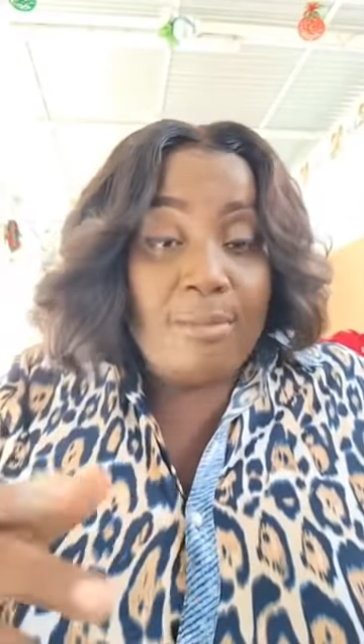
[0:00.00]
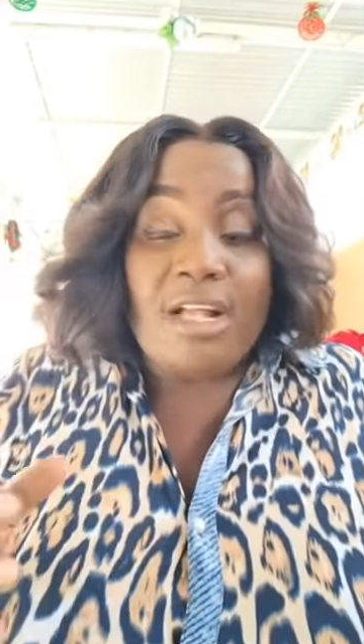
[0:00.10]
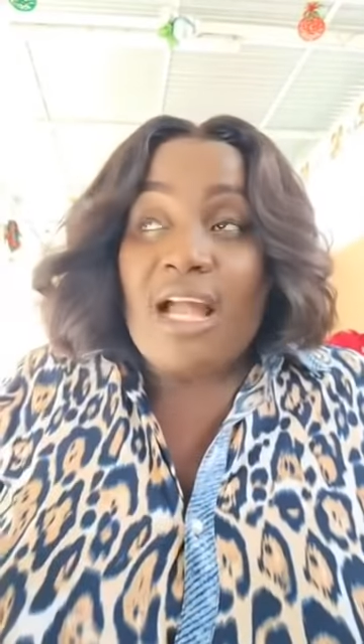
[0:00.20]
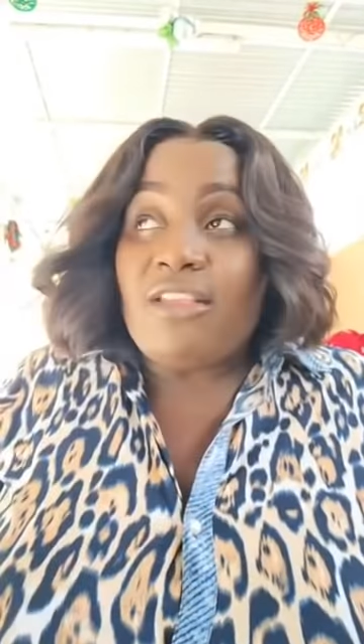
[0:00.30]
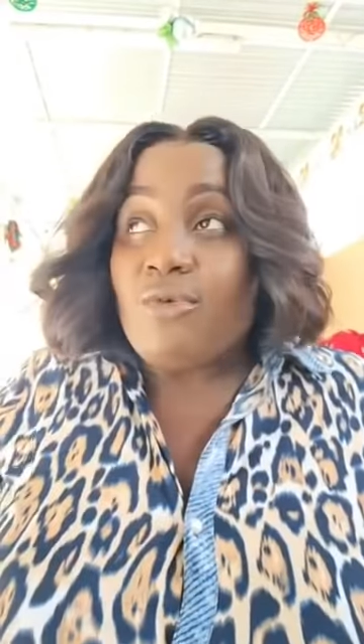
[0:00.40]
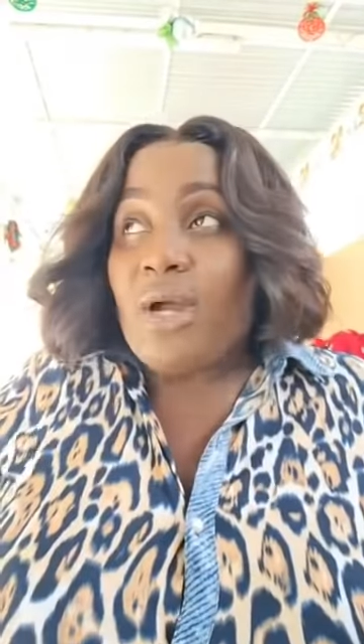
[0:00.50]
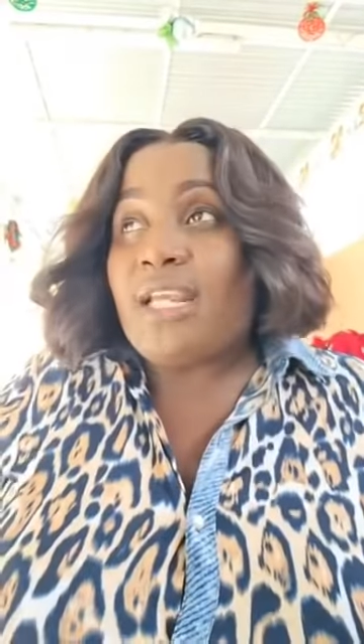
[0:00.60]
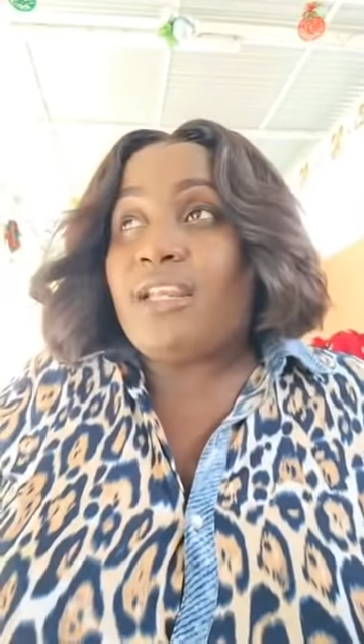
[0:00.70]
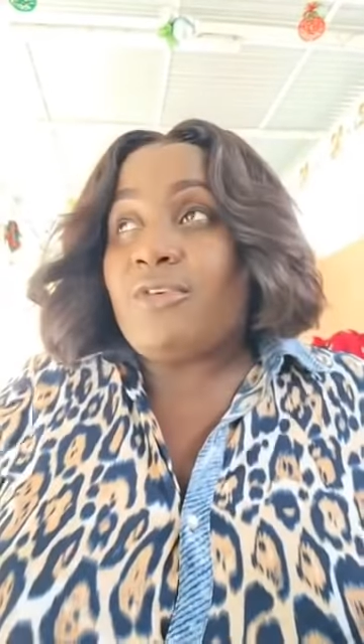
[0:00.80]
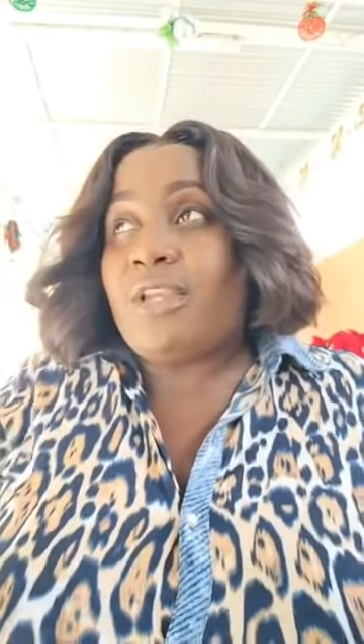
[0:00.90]
because
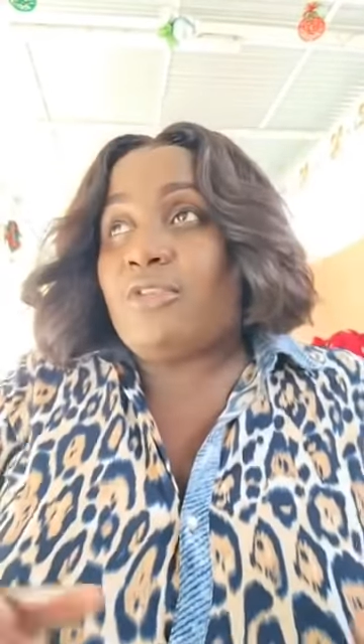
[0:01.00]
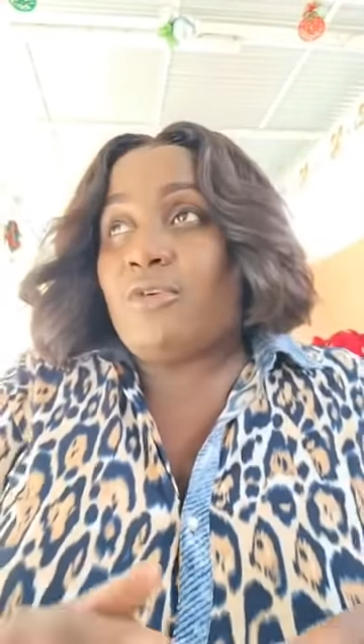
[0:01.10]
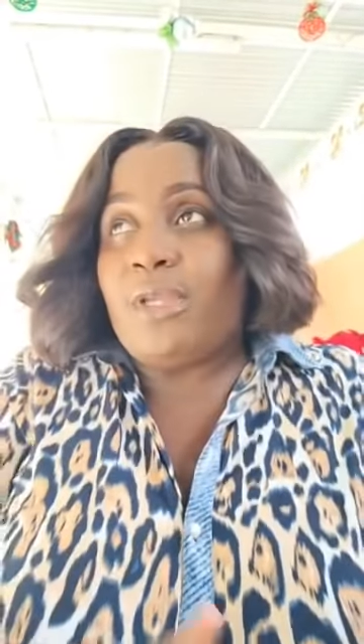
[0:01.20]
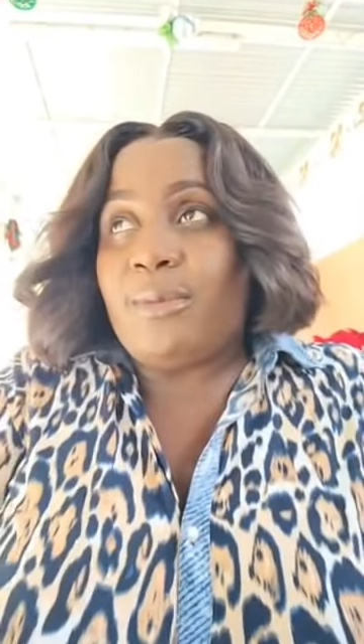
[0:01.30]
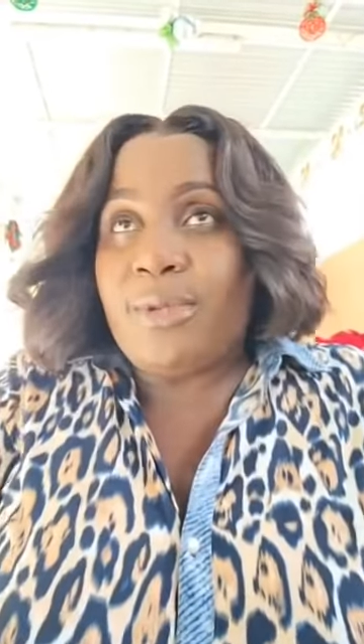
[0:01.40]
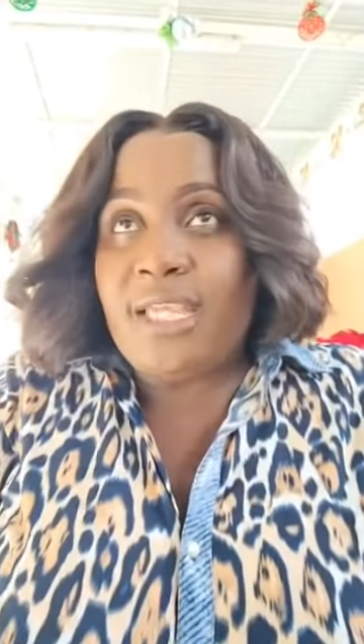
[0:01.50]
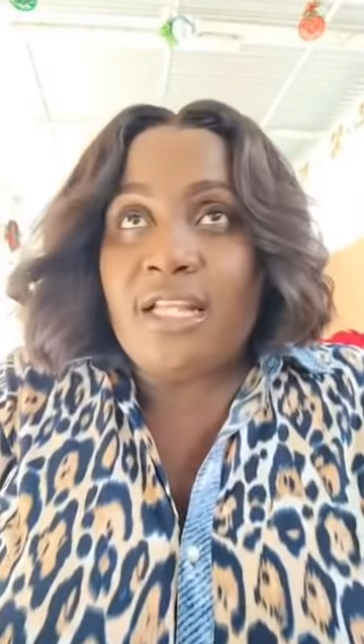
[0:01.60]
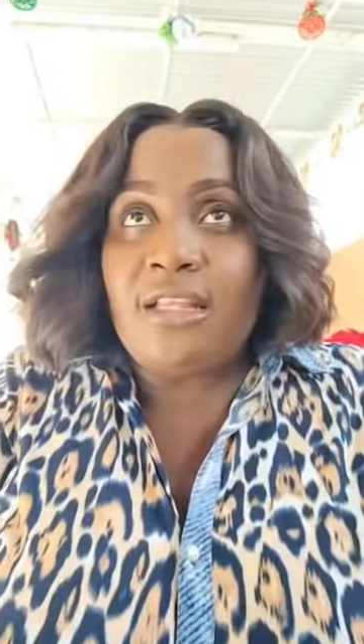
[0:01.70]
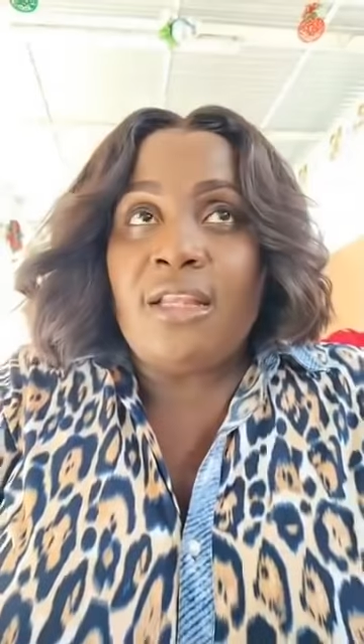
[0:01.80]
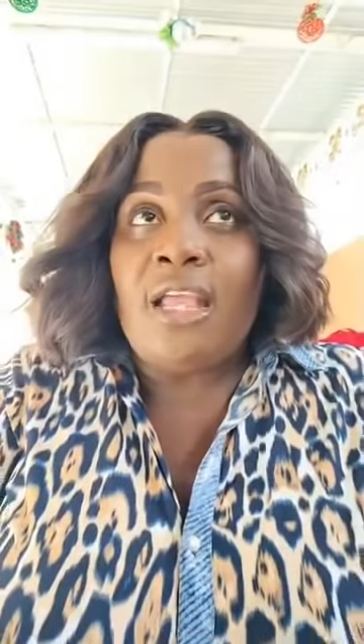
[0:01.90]
one of the reasons we
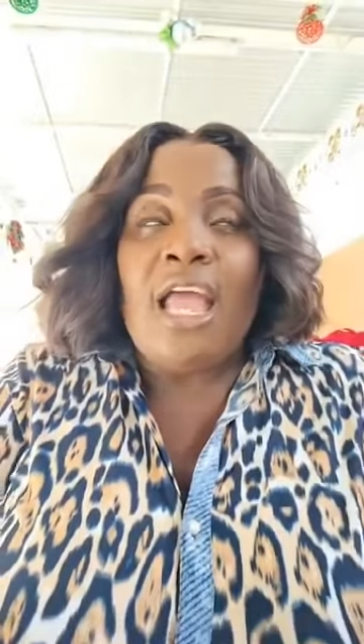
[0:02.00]
being,